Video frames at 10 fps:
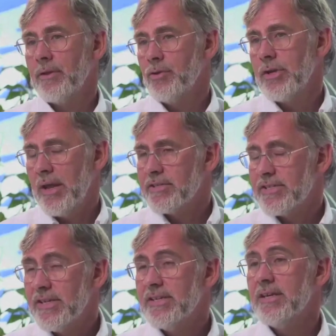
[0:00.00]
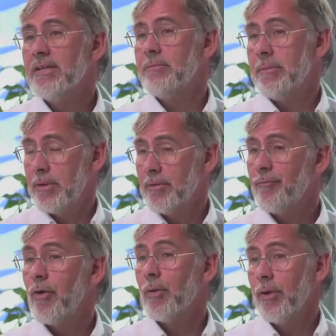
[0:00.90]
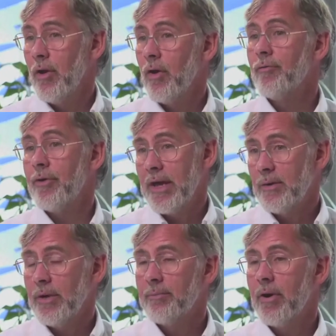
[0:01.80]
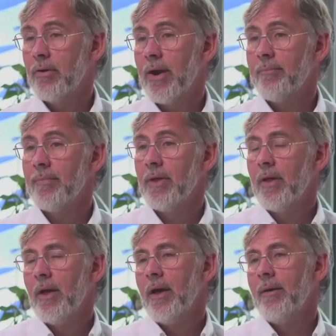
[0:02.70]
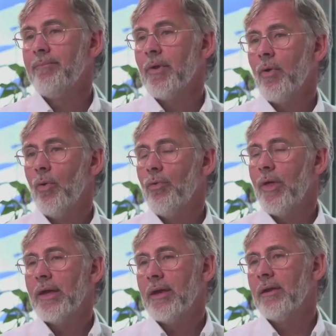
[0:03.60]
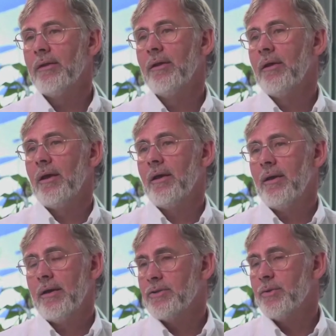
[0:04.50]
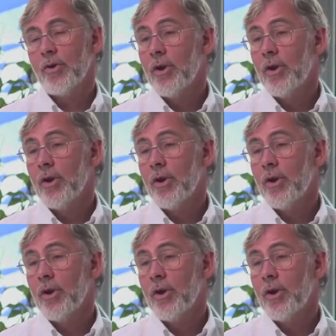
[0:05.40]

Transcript: usually have a CD that people can follow along for an 8-week program, or they can do it